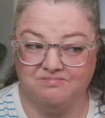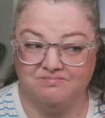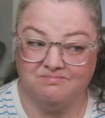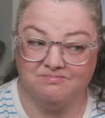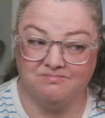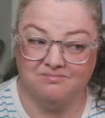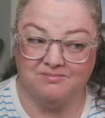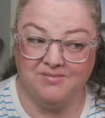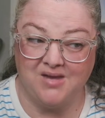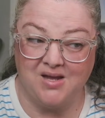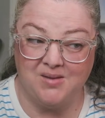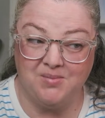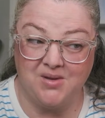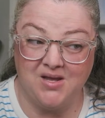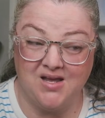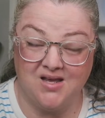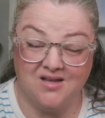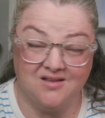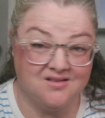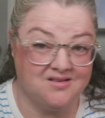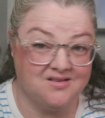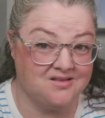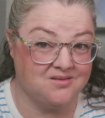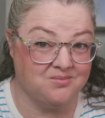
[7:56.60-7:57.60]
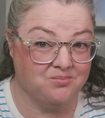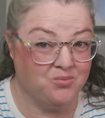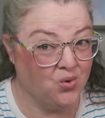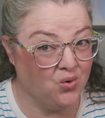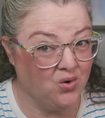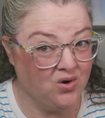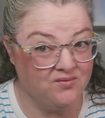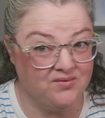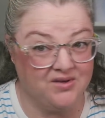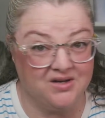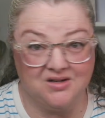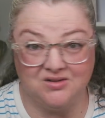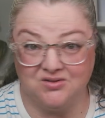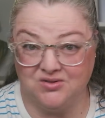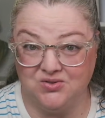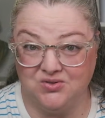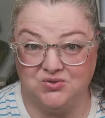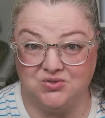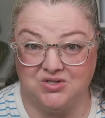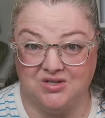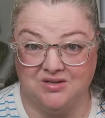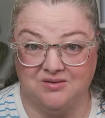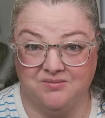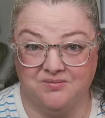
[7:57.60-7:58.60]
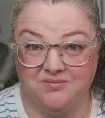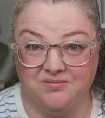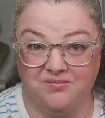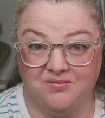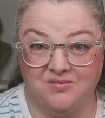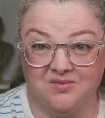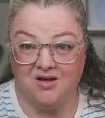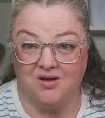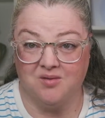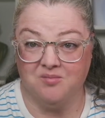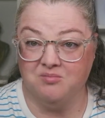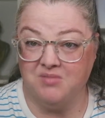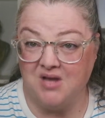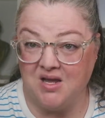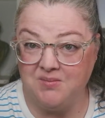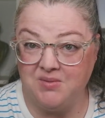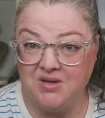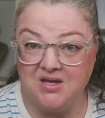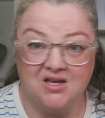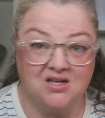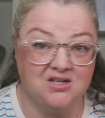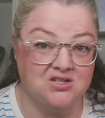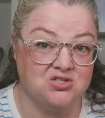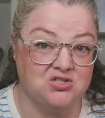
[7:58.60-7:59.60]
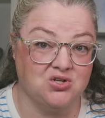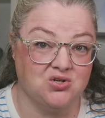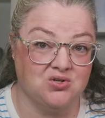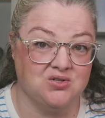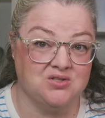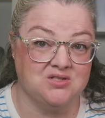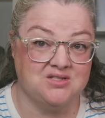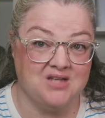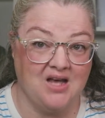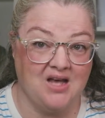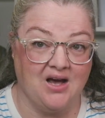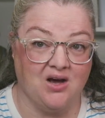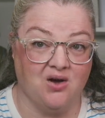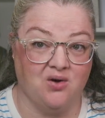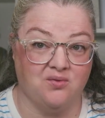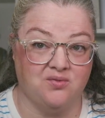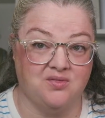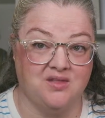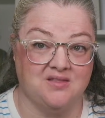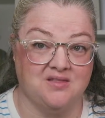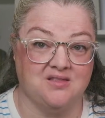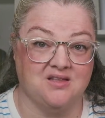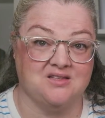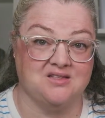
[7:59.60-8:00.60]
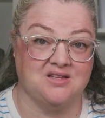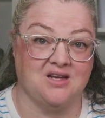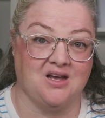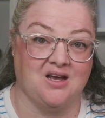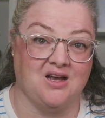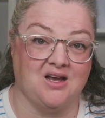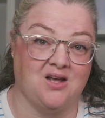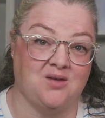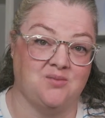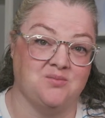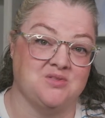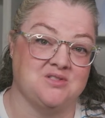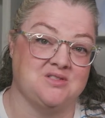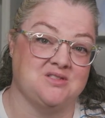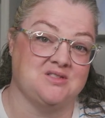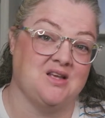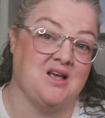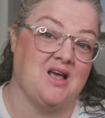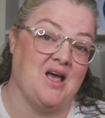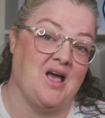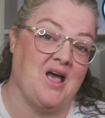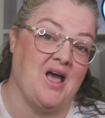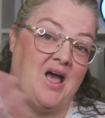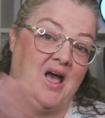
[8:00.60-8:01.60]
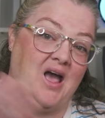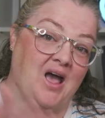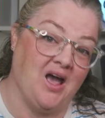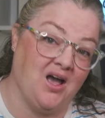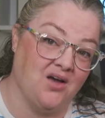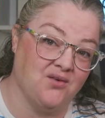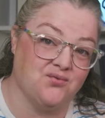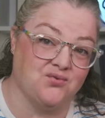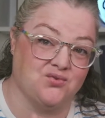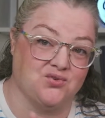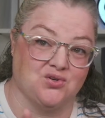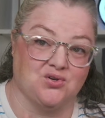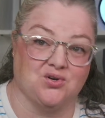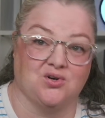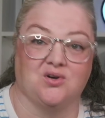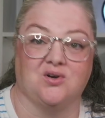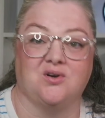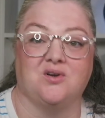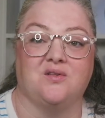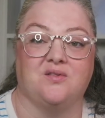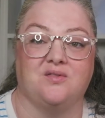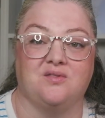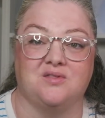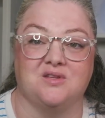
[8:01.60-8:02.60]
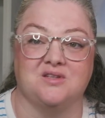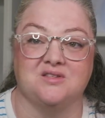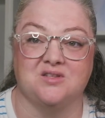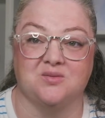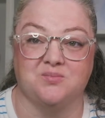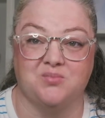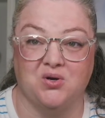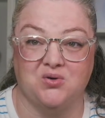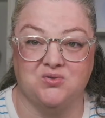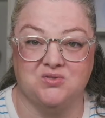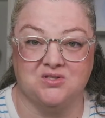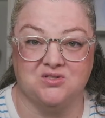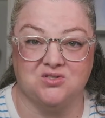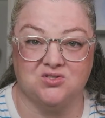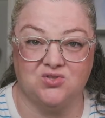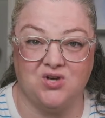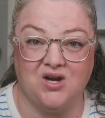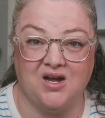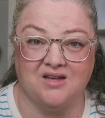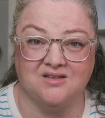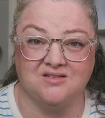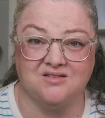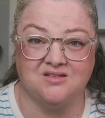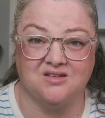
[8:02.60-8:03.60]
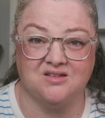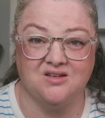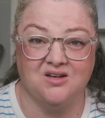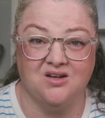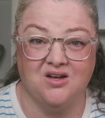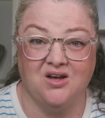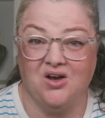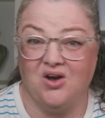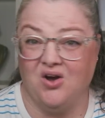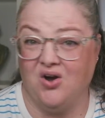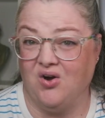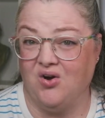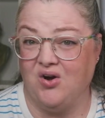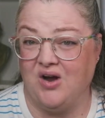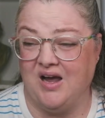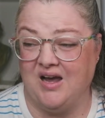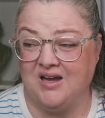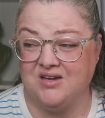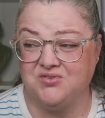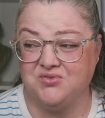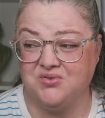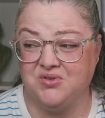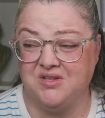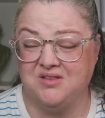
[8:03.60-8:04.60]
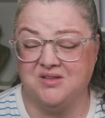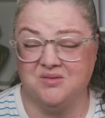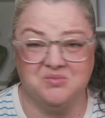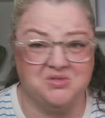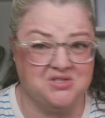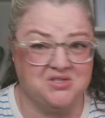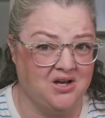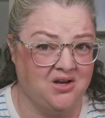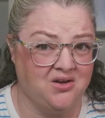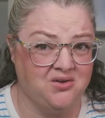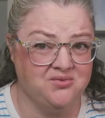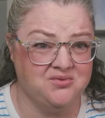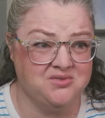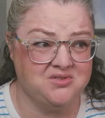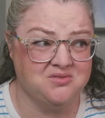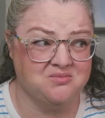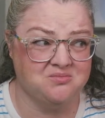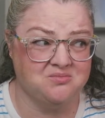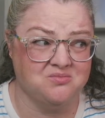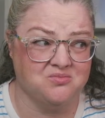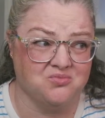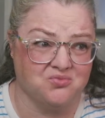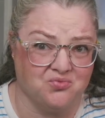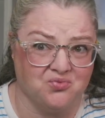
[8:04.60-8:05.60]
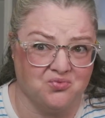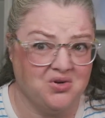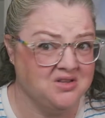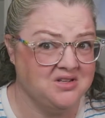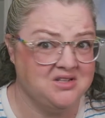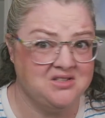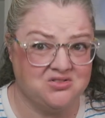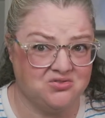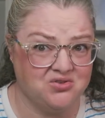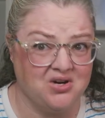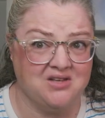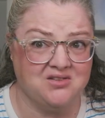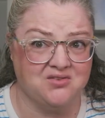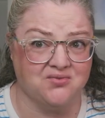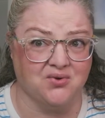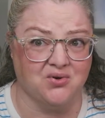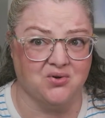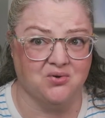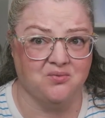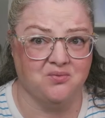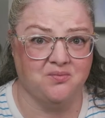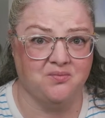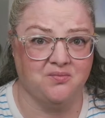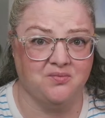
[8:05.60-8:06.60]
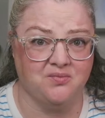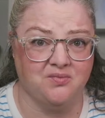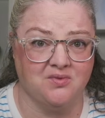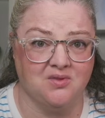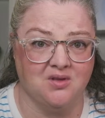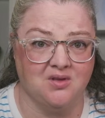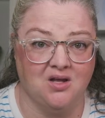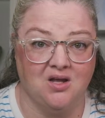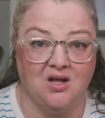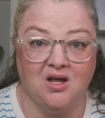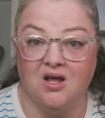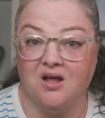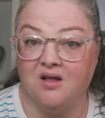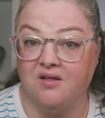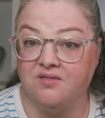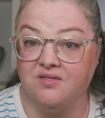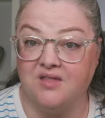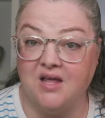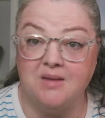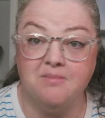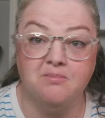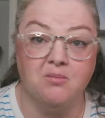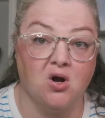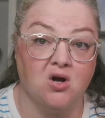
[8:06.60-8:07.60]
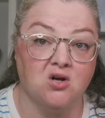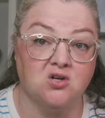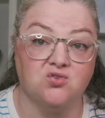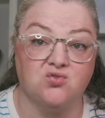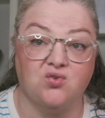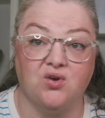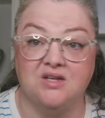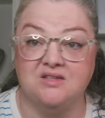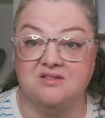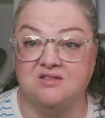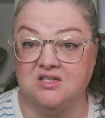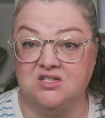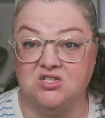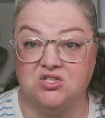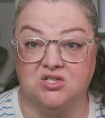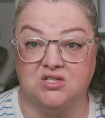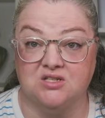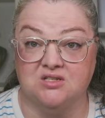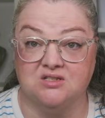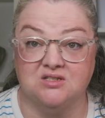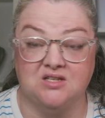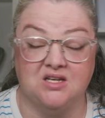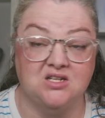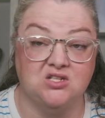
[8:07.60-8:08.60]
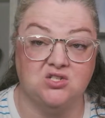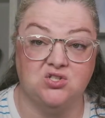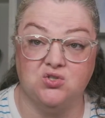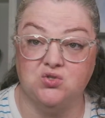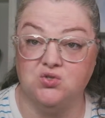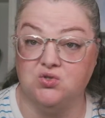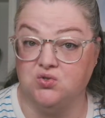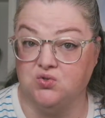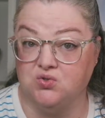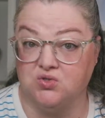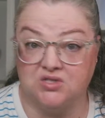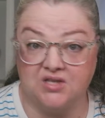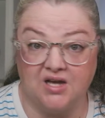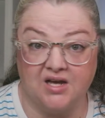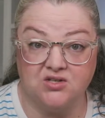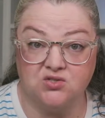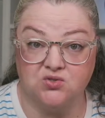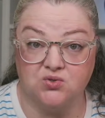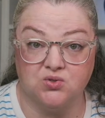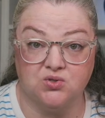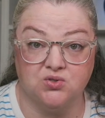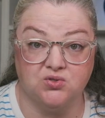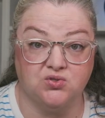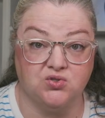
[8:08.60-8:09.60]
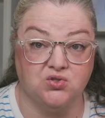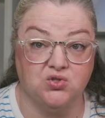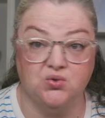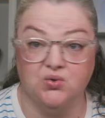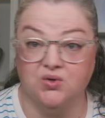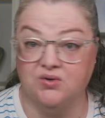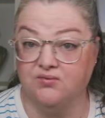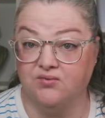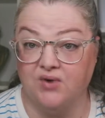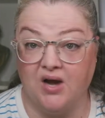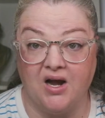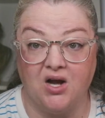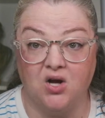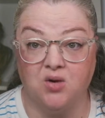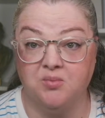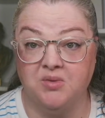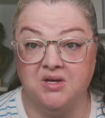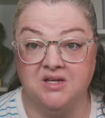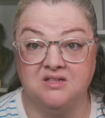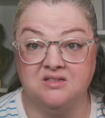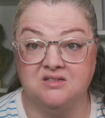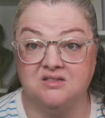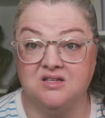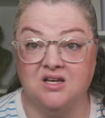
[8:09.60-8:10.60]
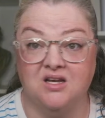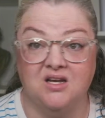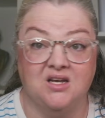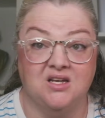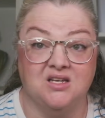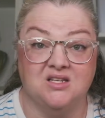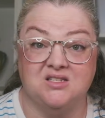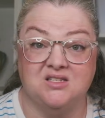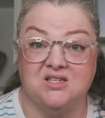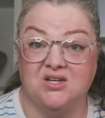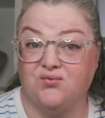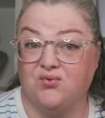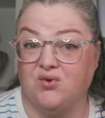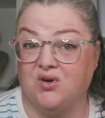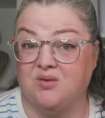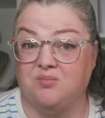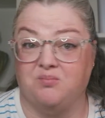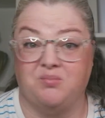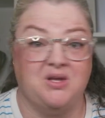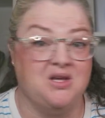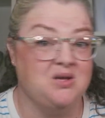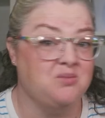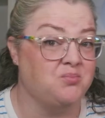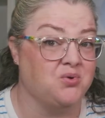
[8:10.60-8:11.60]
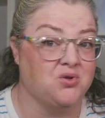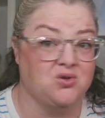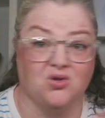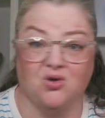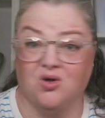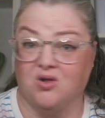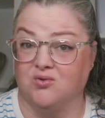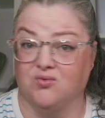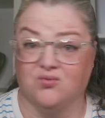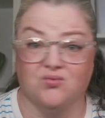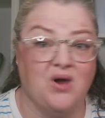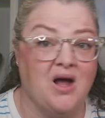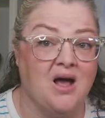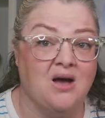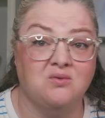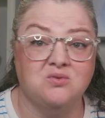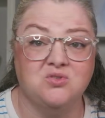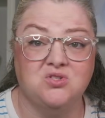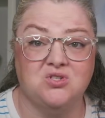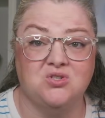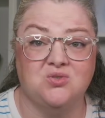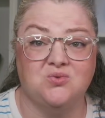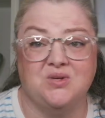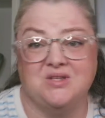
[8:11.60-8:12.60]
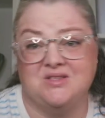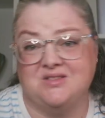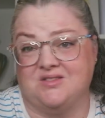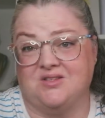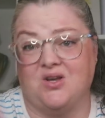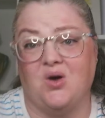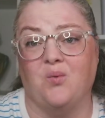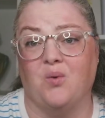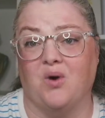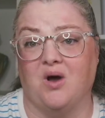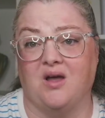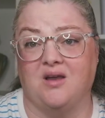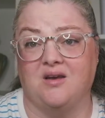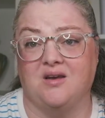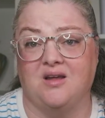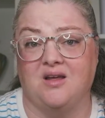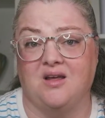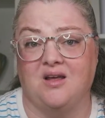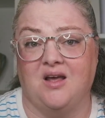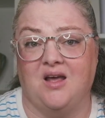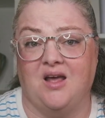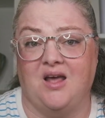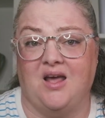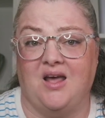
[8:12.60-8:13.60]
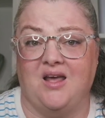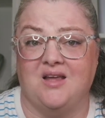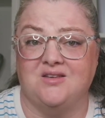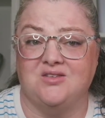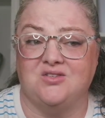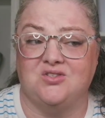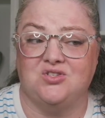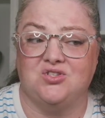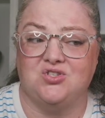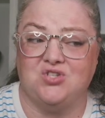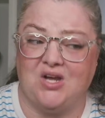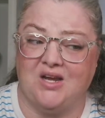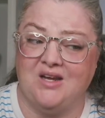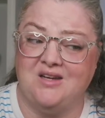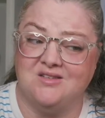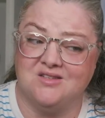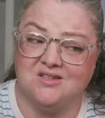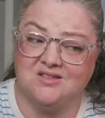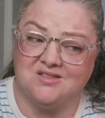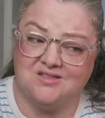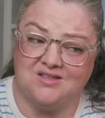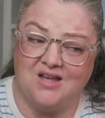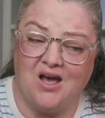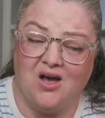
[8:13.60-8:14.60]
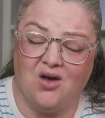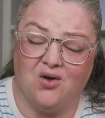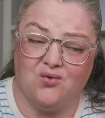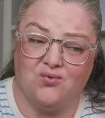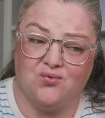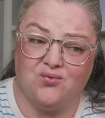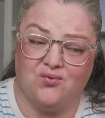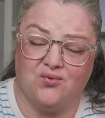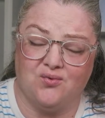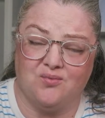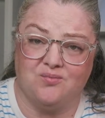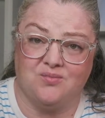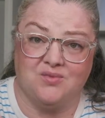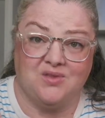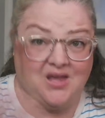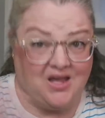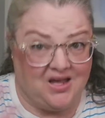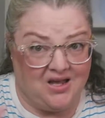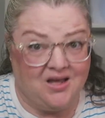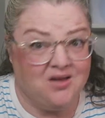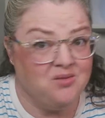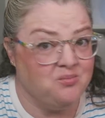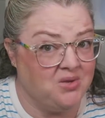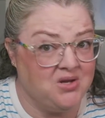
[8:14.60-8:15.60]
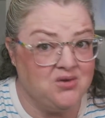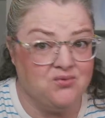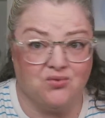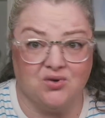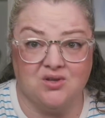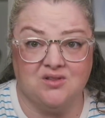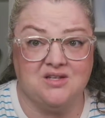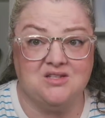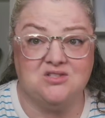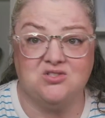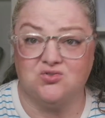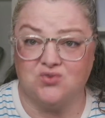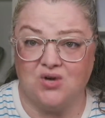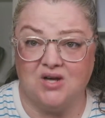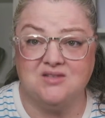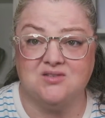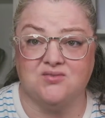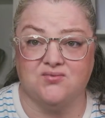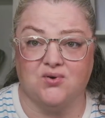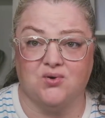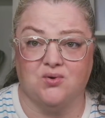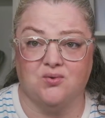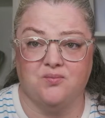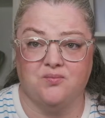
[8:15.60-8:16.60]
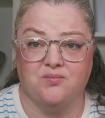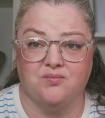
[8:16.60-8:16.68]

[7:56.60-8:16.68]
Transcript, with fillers: Maybe it's more of an illusion maybe it turns out that the times after the supposed stress are actually themselves really stressful. They mark transitions into new schedules, new environments, different people all around you, and so on. And change itself can be really stressful.